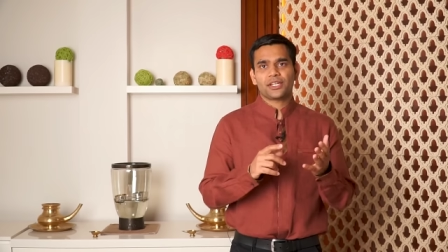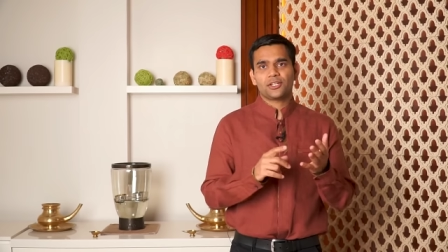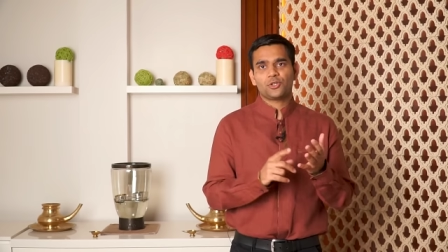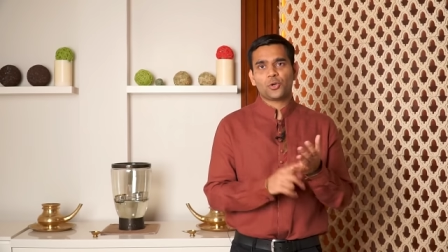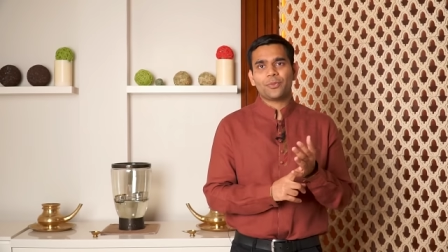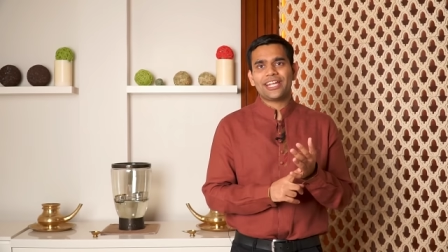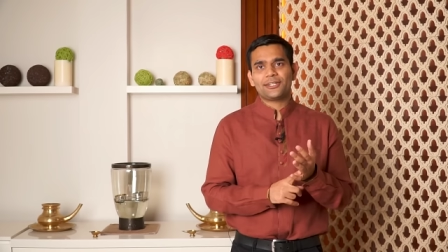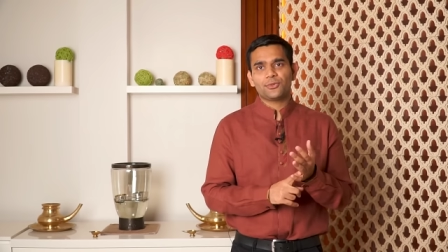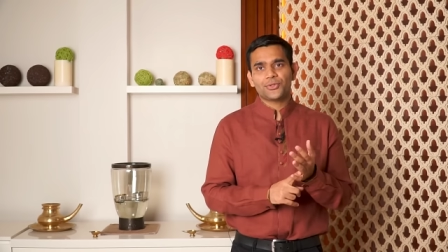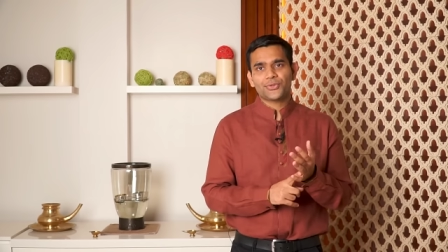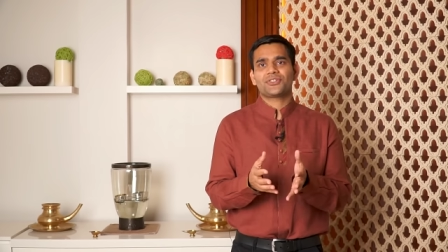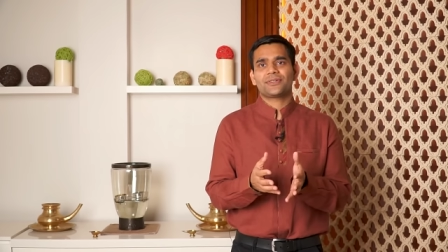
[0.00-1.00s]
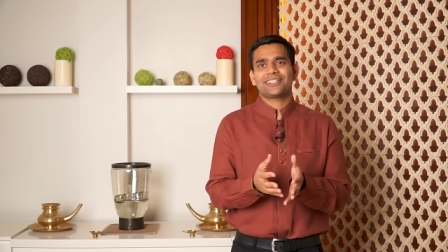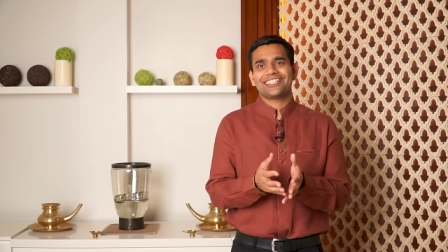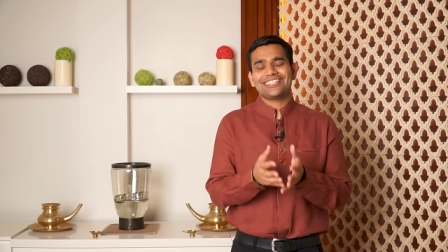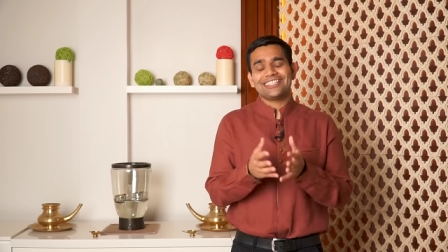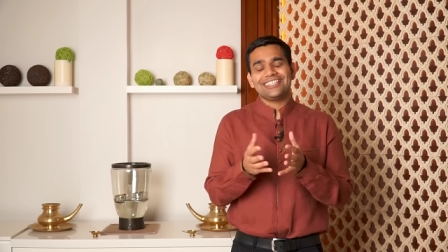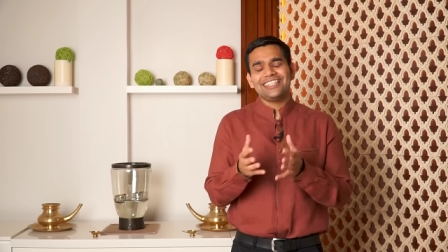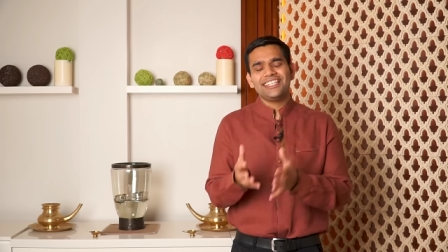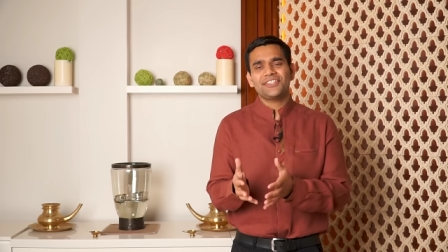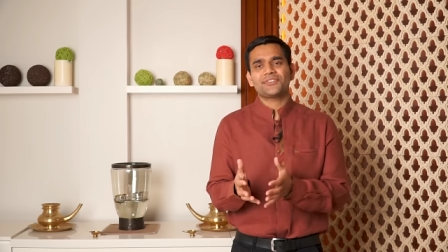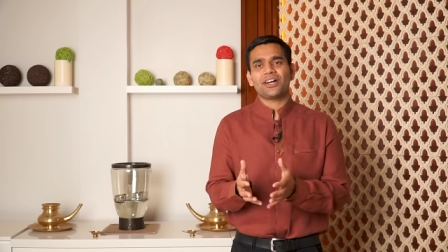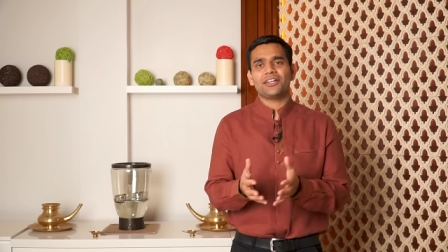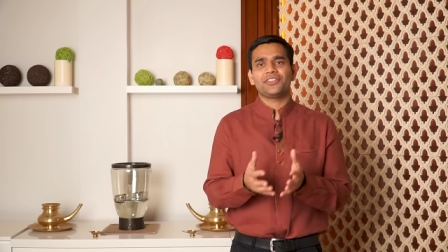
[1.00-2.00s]
tomatoes.
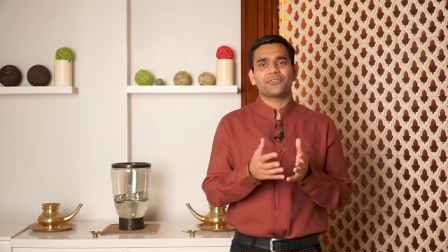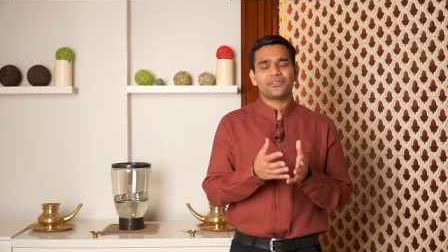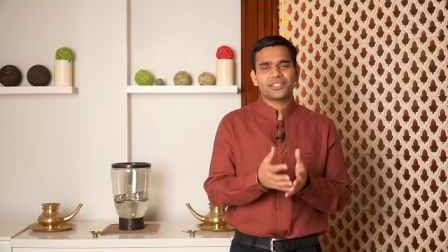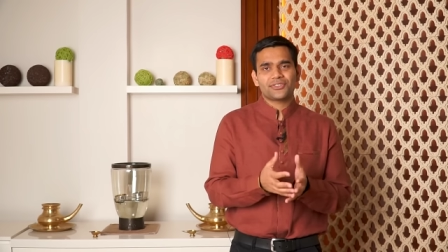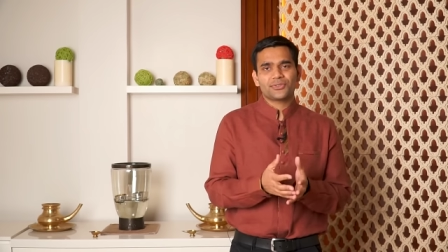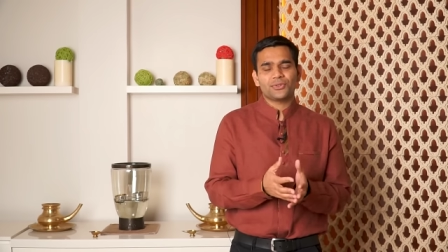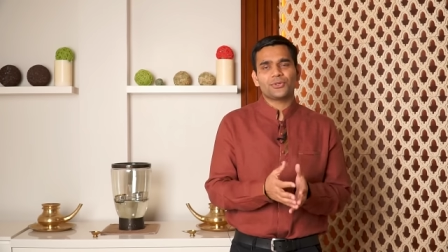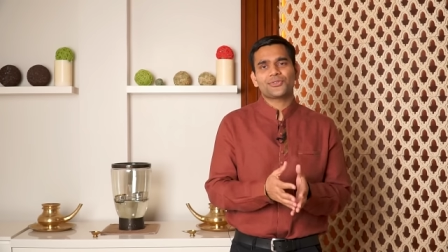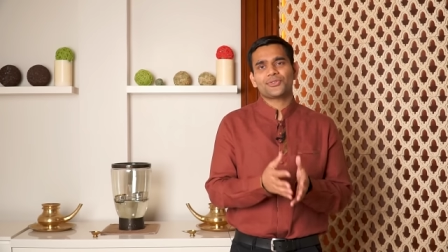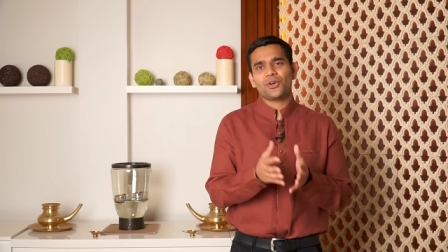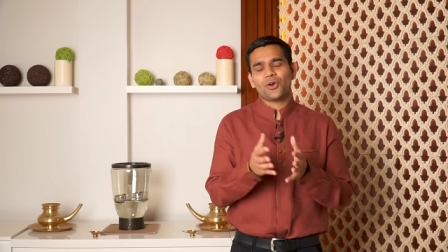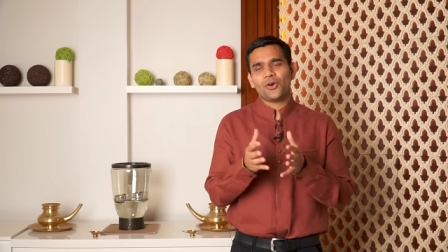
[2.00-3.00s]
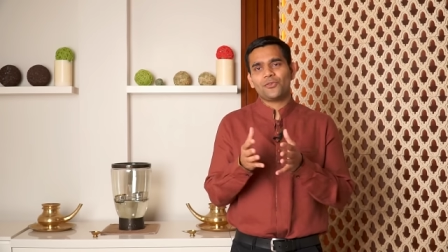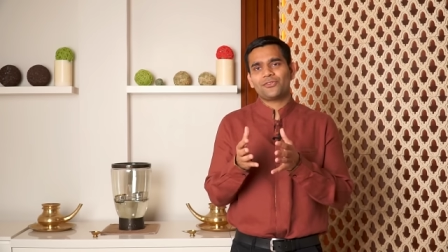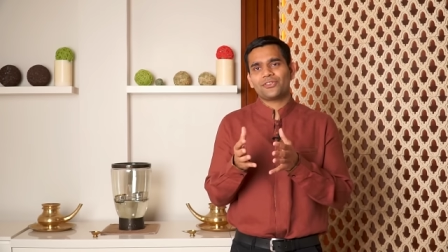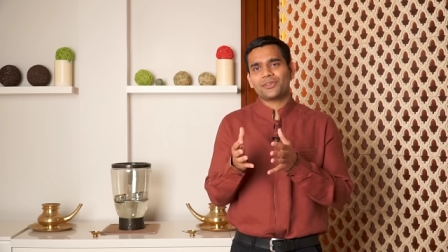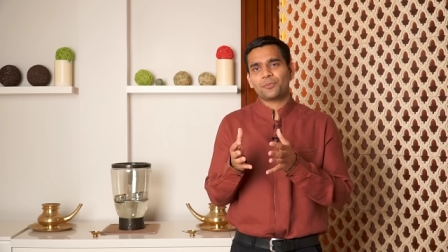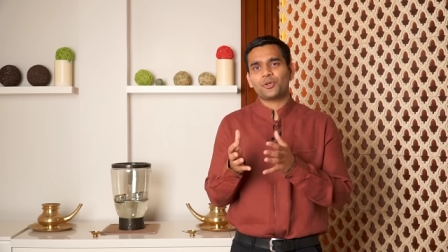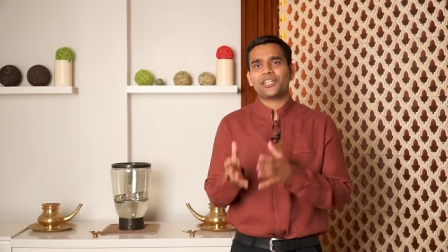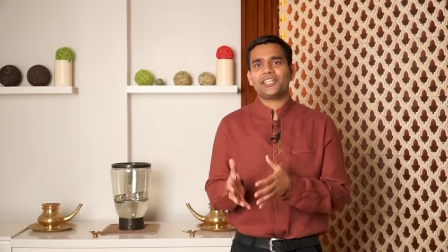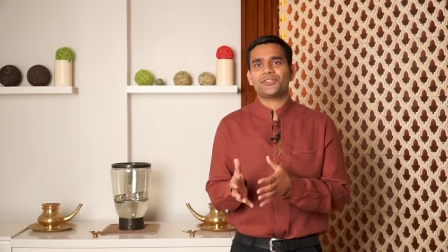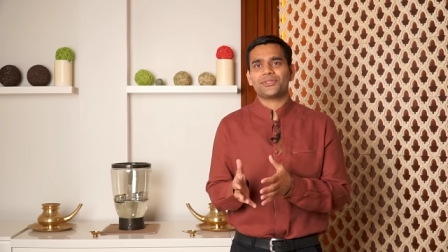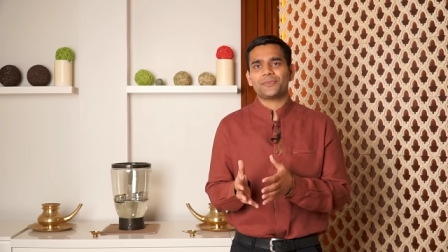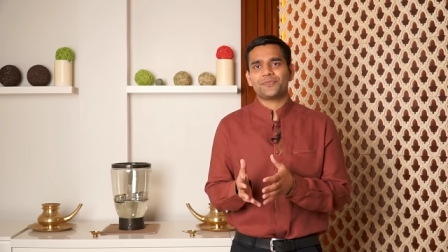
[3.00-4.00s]
These are the rich source of
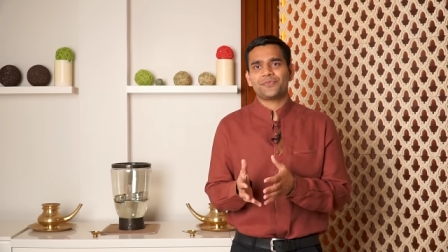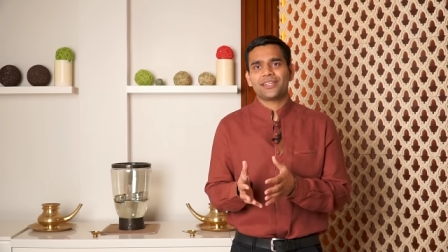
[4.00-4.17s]
potassium.